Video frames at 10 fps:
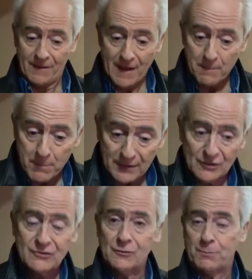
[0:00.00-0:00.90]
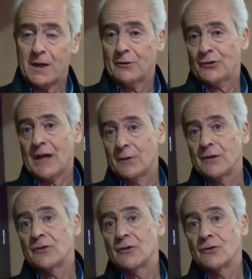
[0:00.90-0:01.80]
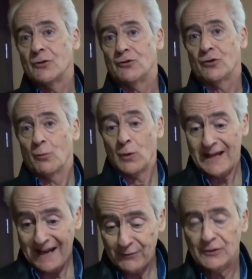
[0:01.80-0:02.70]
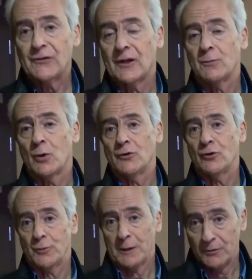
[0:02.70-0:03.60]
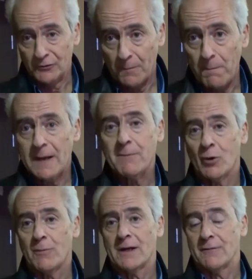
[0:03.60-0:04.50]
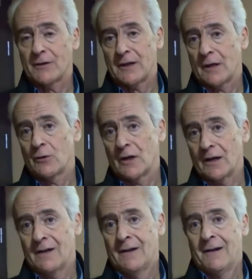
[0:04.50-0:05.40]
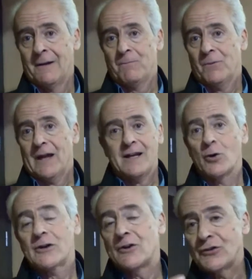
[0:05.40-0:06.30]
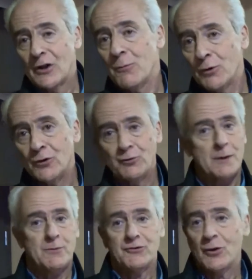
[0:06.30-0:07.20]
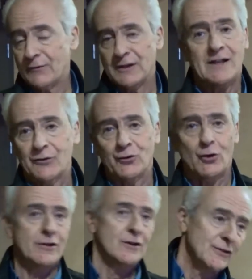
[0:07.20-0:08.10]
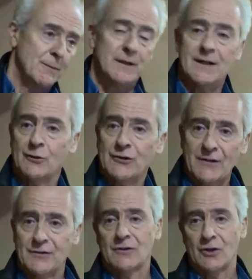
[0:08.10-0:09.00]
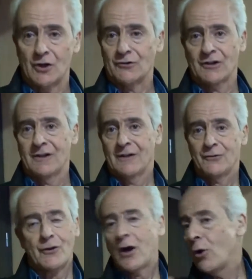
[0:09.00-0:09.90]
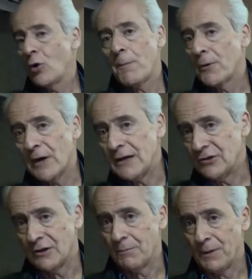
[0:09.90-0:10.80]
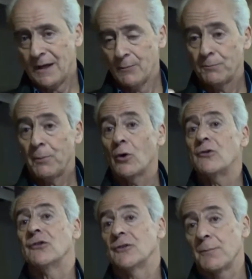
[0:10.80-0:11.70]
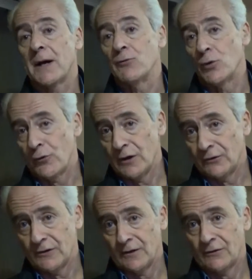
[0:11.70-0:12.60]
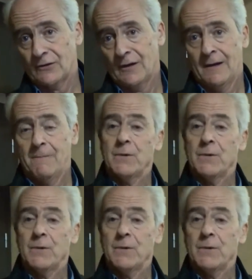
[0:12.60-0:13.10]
then that message is passed down into the newsroom. We have to sell more newspapers to make more money for the owner. And in order to sell more newspapers, you have to get a story that somebody else hasn't got. So the whole operation becomes poisoned by ruthlessness.